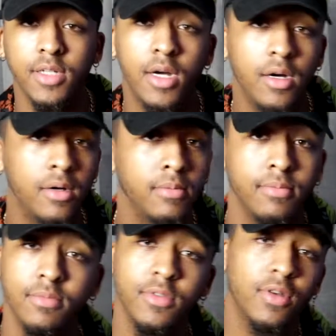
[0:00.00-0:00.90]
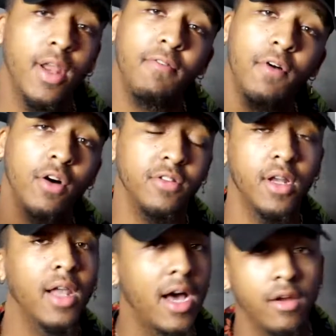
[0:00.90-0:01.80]
So that falls in
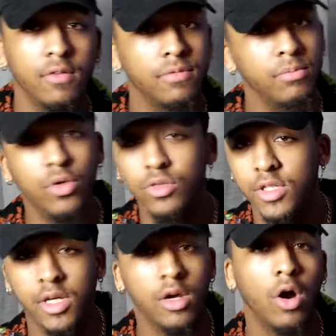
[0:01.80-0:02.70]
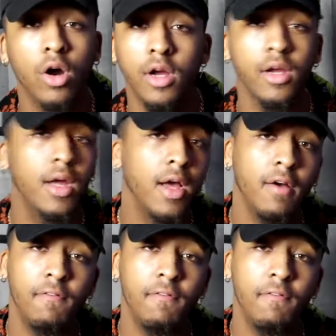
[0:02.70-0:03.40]
the line of music, art,